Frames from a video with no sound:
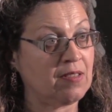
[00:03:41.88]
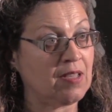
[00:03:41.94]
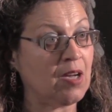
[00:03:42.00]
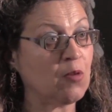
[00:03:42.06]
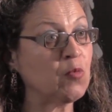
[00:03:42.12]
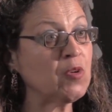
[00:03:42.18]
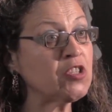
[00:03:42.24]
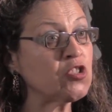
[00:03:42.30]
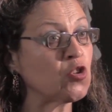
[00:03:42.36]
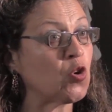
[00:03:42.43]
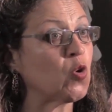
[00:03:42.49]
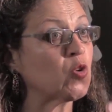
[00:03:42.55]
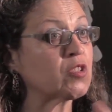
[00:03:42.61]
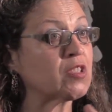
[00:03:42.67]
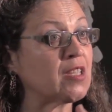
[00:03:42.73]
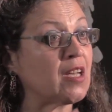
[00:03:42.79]
and we
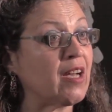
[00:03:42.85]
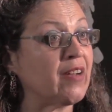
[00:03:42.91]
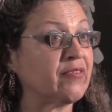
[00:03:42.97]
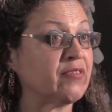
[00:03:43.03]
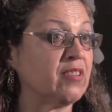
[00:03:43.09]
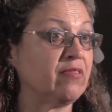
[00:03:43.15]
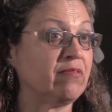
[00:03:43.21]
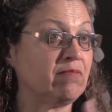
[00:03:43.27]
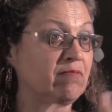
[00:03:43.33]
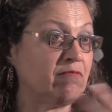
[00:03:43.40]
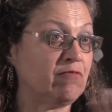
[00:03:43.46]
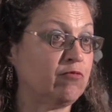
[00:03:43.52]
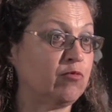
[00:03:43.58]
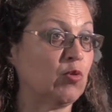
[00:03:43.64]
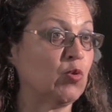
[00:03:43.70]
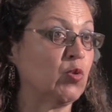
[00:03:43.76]
talked after
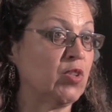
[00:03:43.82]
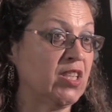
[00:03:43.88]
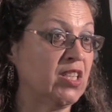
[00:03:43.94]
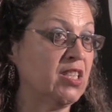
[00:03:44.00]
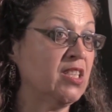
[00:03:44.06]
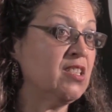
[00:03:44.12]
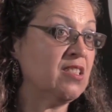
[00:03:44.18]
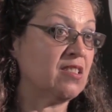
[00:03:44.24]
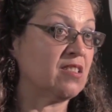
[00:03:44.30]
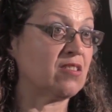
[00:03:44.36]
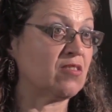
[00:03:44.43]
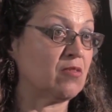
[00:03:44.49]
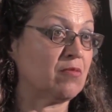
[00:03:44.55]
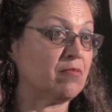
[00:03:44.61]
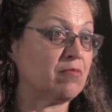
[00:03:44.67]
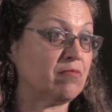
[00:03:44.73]
forty
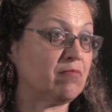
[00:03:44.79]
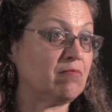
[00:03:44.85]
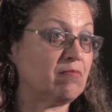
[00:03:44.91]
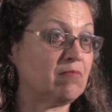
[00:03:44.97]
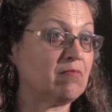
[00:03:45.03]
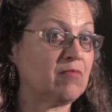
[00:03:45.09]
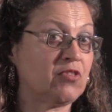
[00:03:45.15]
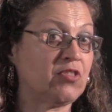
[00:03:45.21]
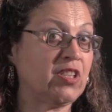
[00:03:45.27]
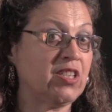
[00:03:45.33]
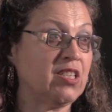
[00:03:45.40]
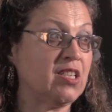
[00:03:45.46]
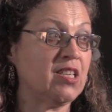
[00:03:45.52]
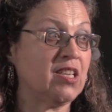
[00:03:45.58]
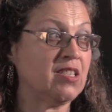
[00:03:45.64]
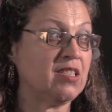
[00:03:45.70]
years, of
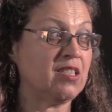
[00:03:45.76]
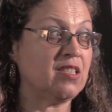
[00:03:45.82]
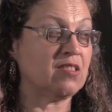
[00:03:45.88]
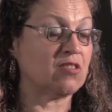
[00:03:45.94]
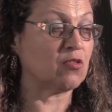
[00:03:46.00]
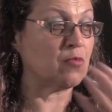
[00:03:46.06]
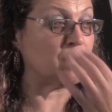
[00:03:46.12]
thirty-eight years